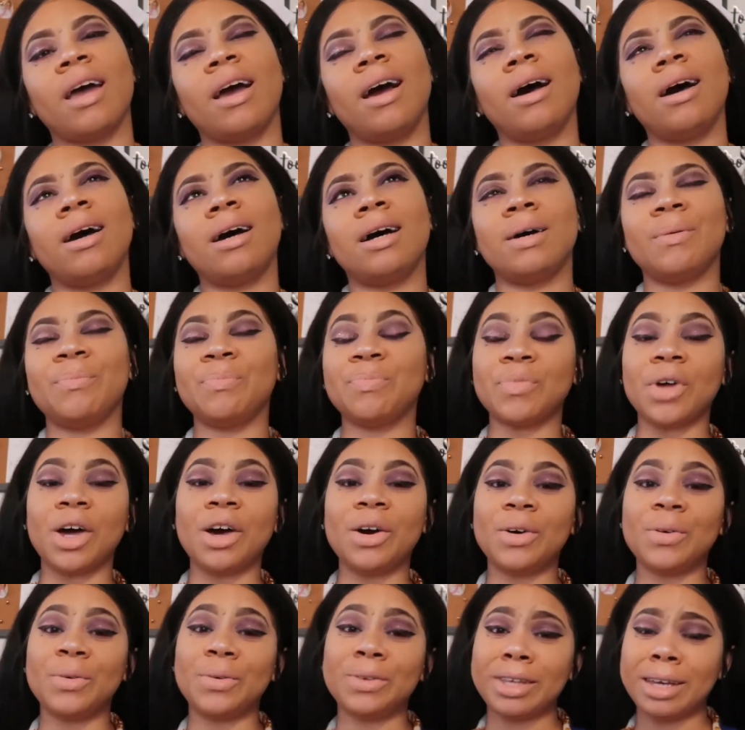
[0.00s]
um
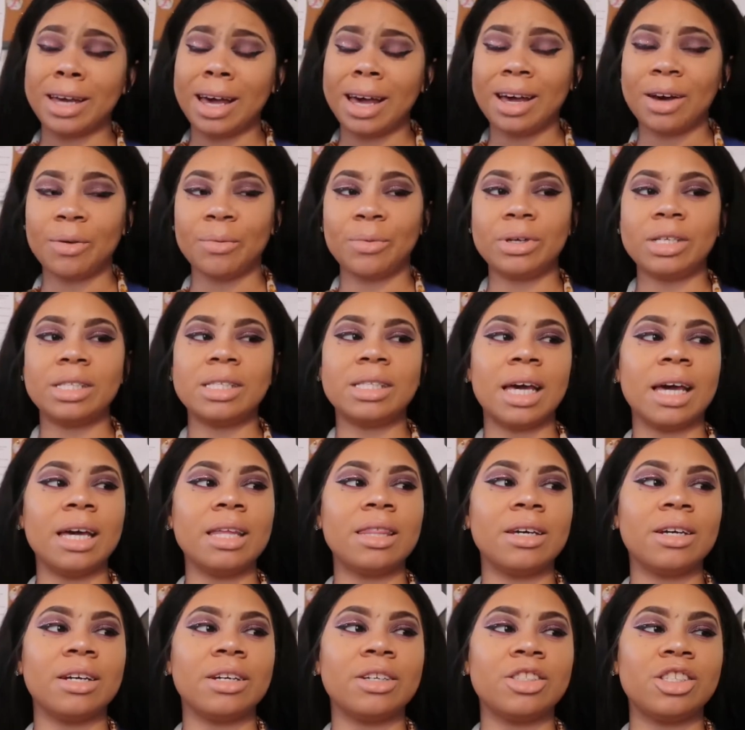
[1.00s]
oh yeah we
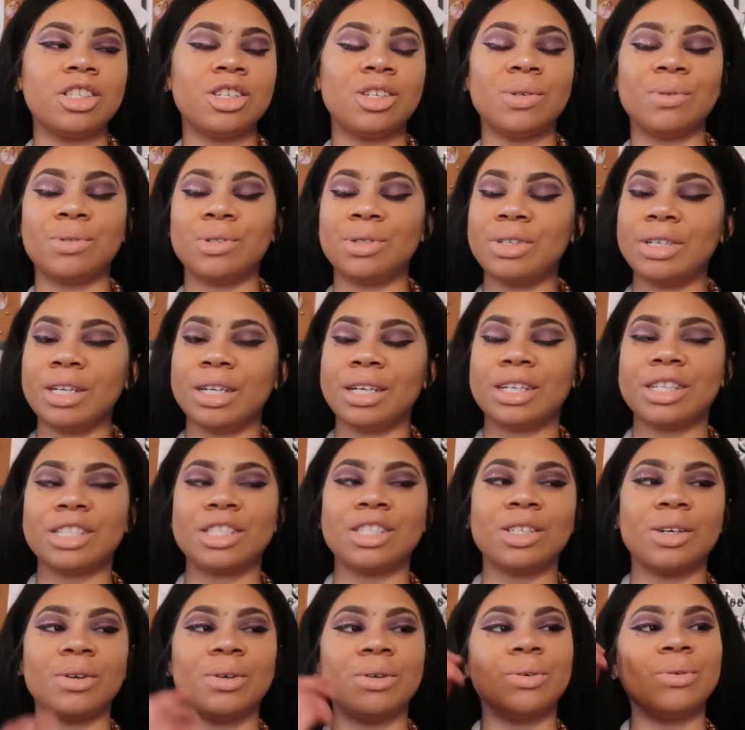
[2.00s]
stayed there till new year
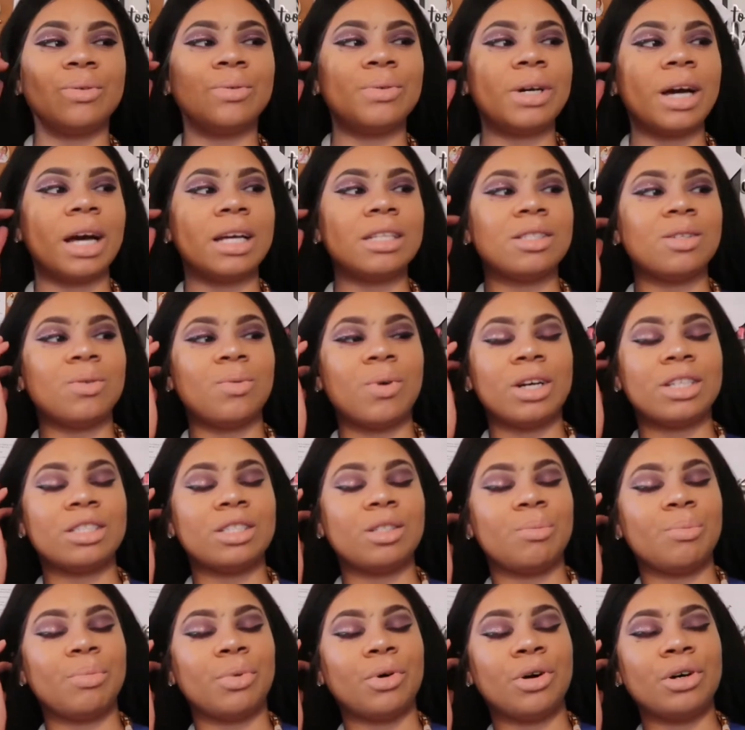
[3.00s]
so we got to watch
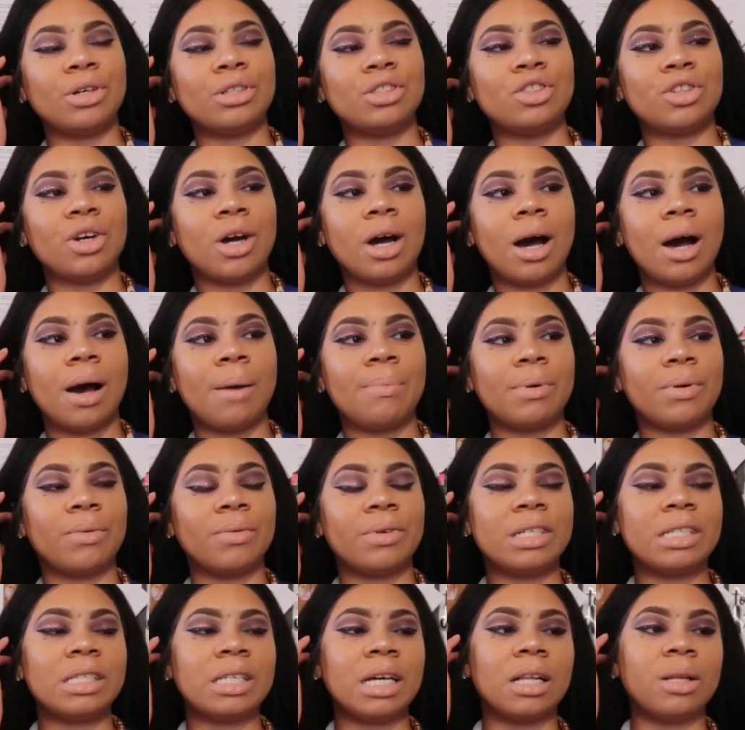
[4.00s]
the ball drop and
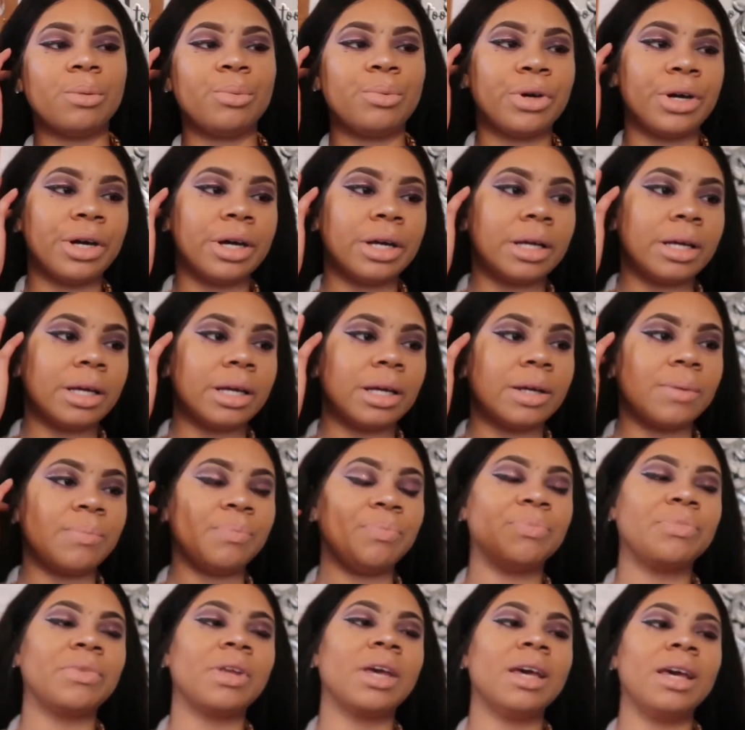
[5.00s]
we
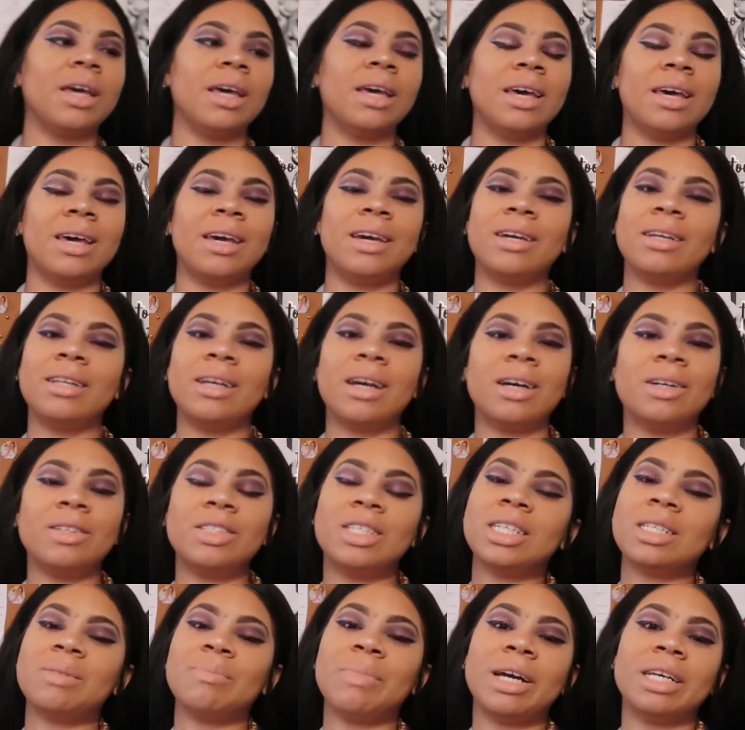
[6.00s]
celebrated you know
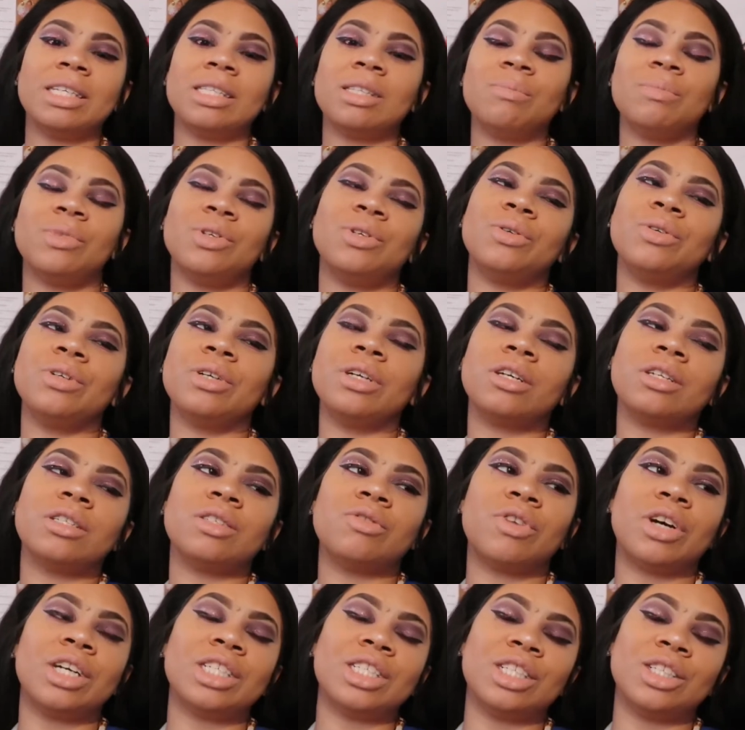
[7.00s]
just made some new
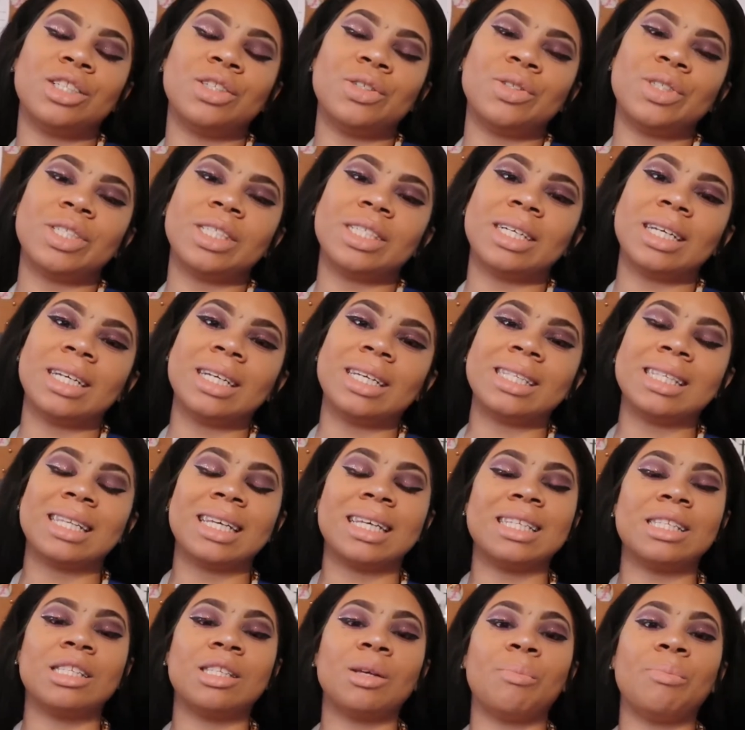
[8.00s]
year's resolutions
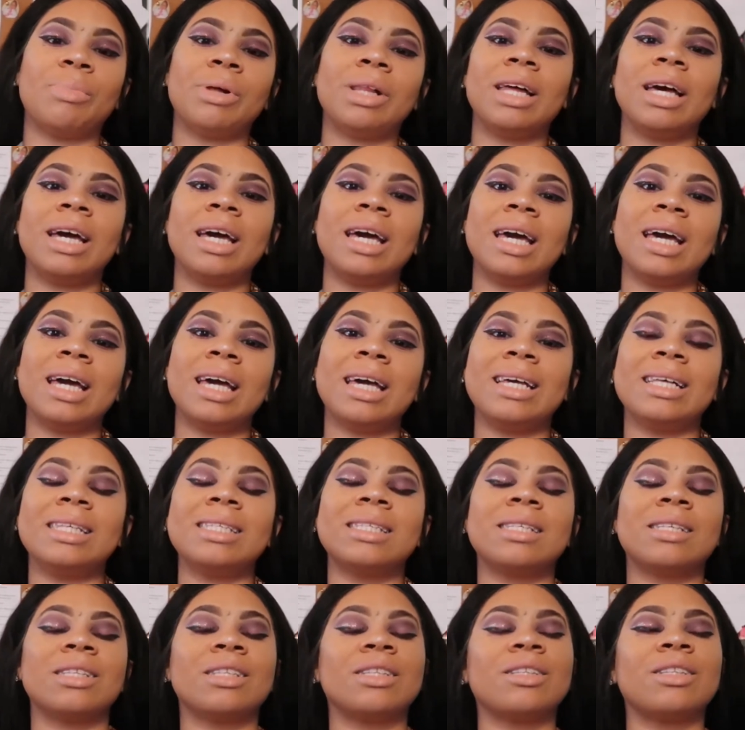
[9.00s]
and some
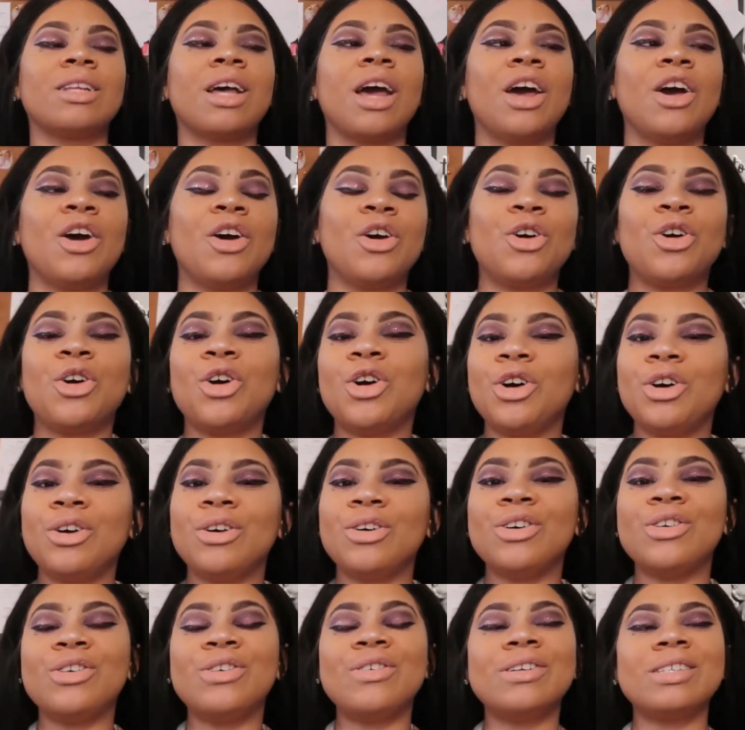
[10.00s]
plans and
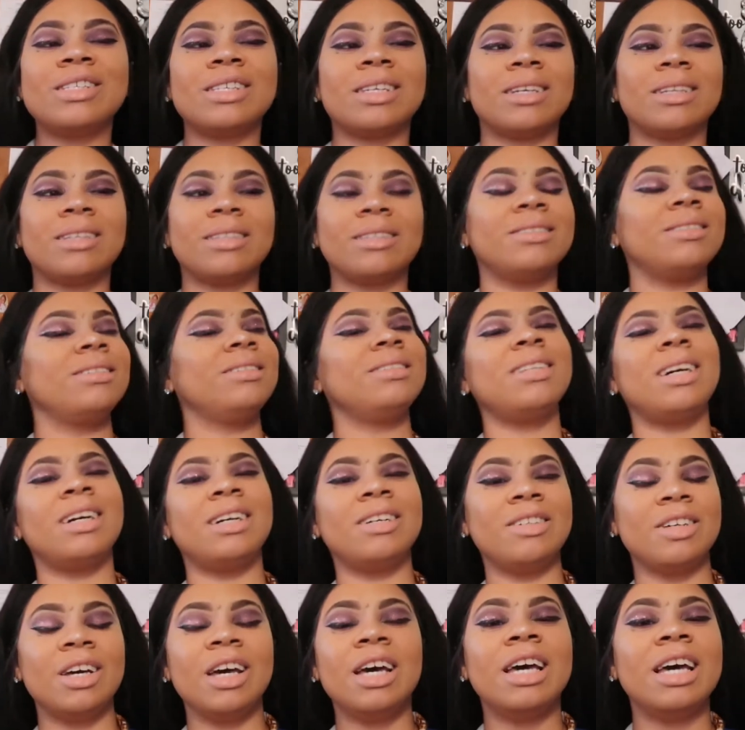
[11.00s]
goals and you
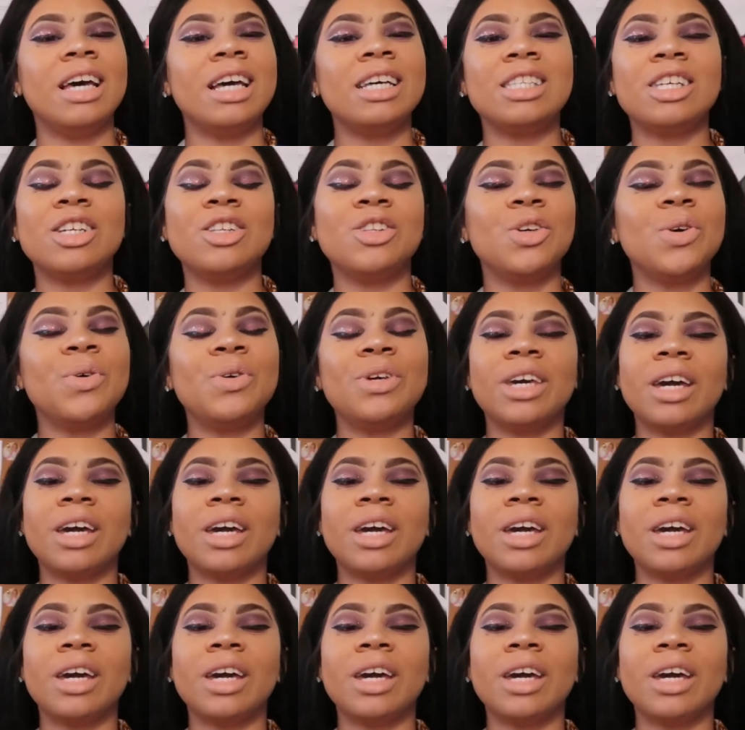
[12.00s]
know it's a new